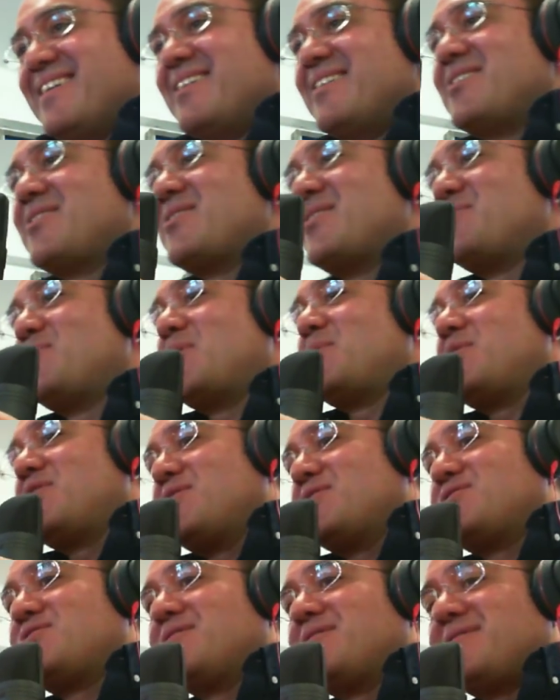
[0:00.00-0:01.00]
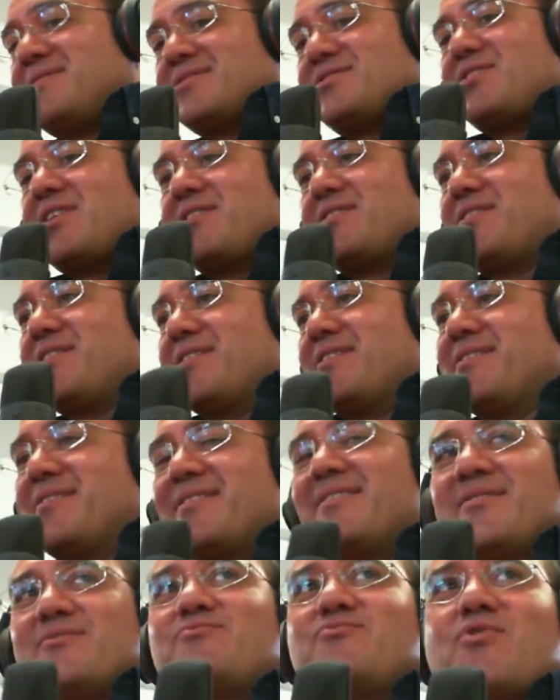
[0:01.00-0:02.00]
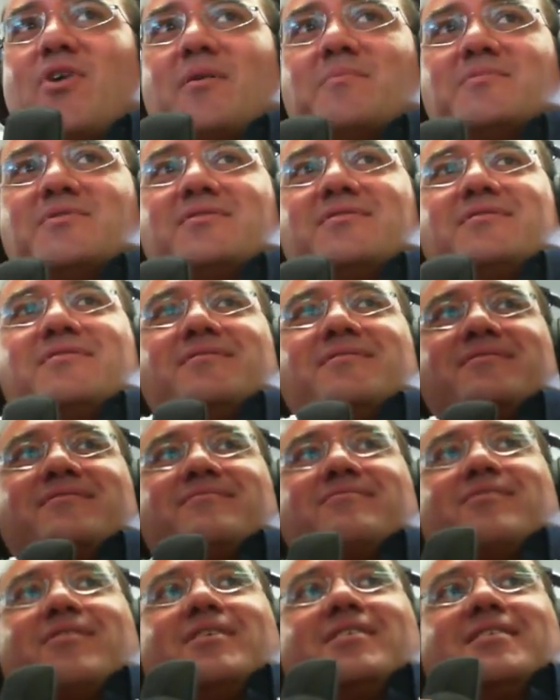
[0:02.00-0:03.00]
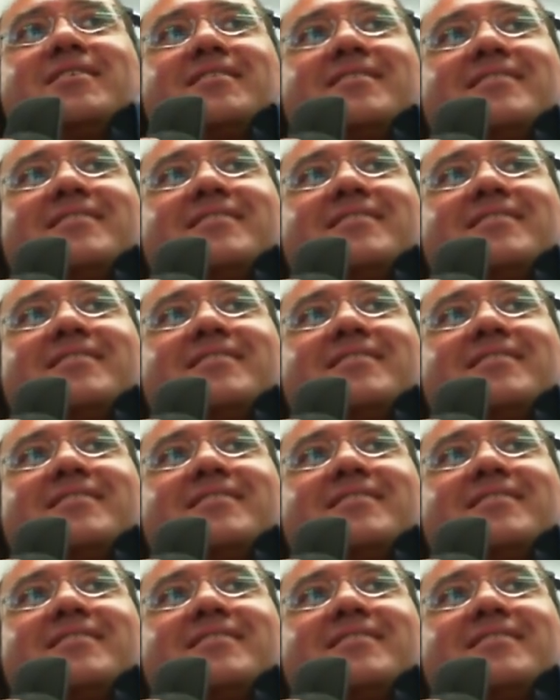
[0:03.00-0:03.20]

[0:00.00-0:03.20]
Maybe you should start the drums rolling.